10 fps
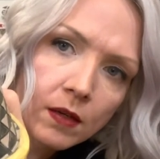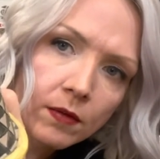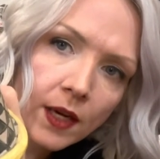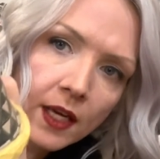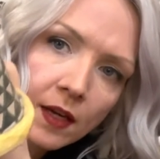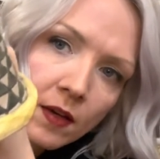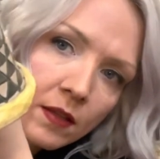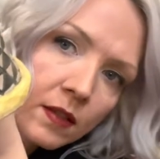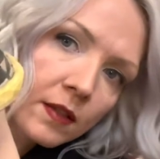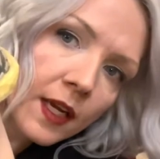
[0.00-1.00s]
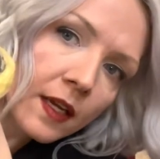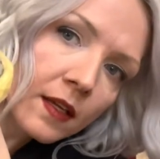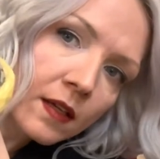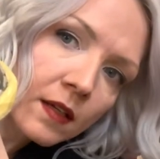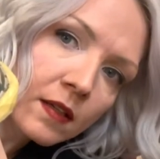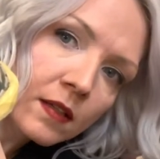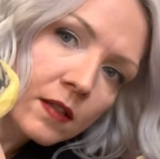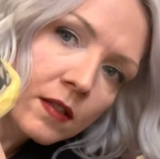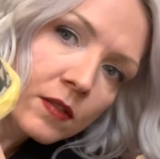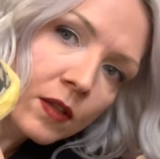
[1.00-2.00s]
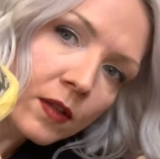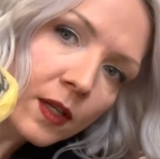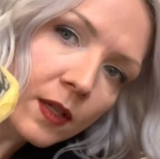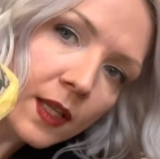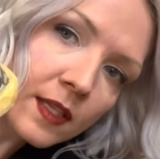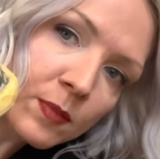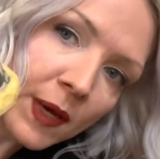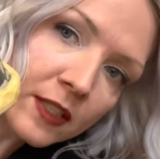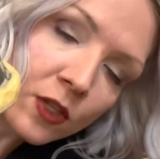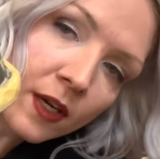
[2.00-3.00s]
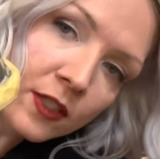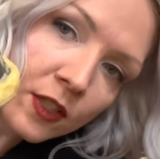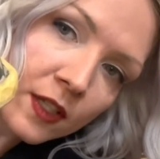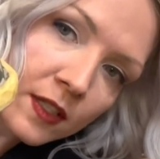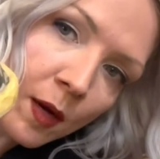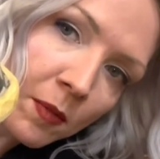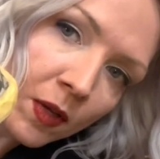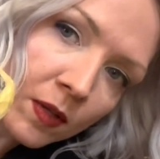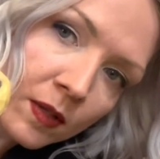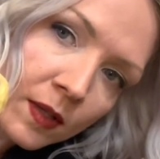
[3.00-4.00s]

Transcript: Right here, a little nick. So clearly this bad Johnny took a tumble.